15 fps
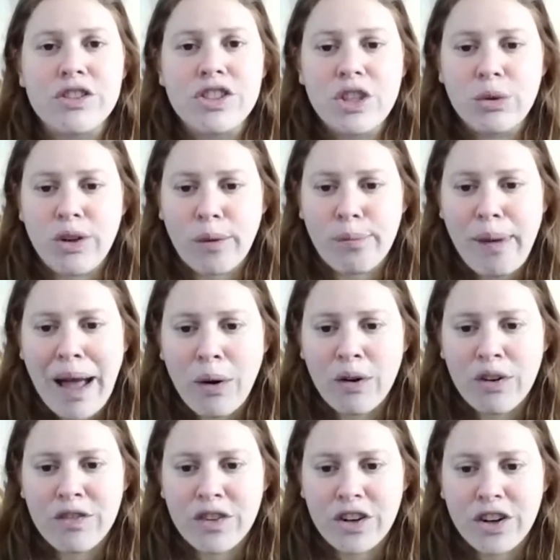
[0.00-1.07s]
to use our
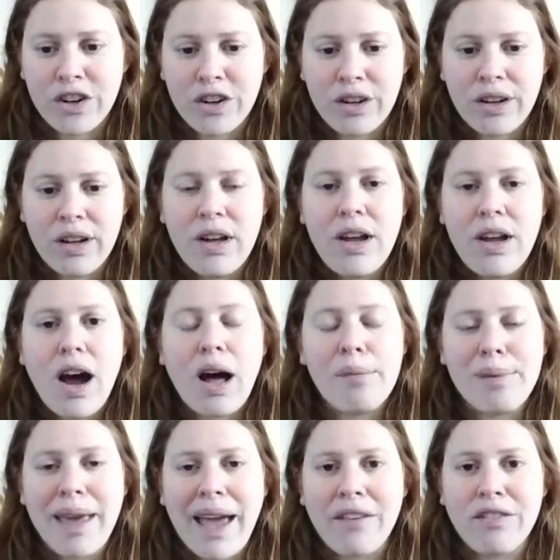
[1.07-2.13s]
power for good on
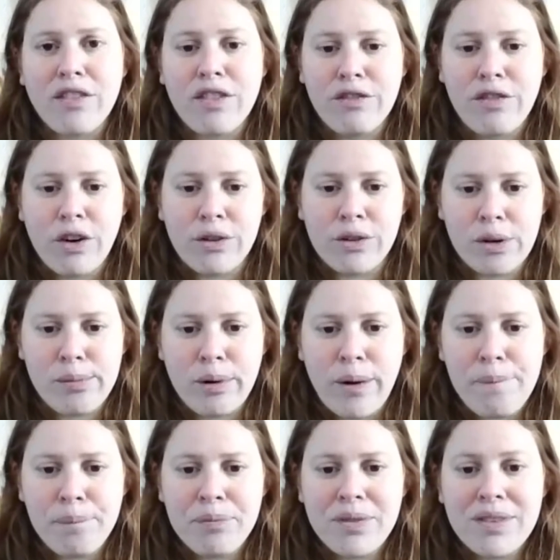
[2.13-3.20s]
behalf of the
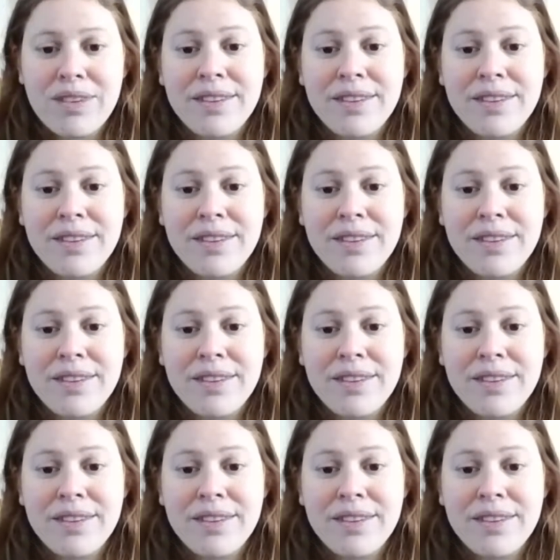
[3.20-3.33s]
vulnerable.